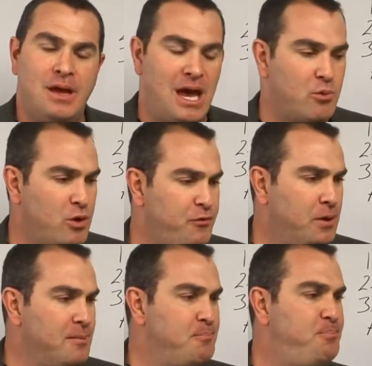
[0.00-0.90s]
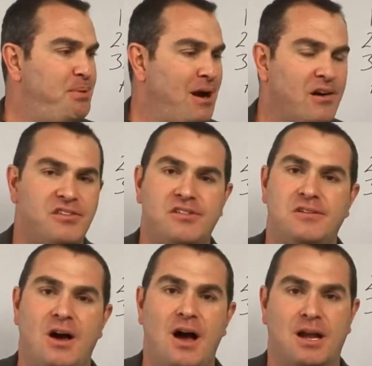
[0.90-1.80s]
And we feel embarrassed to
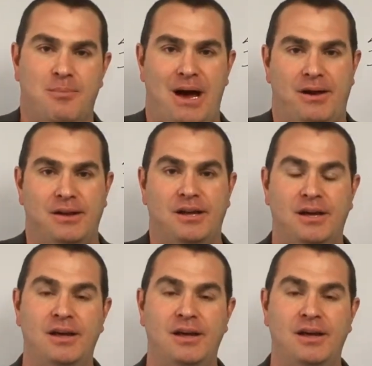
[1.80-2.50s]
talk about it.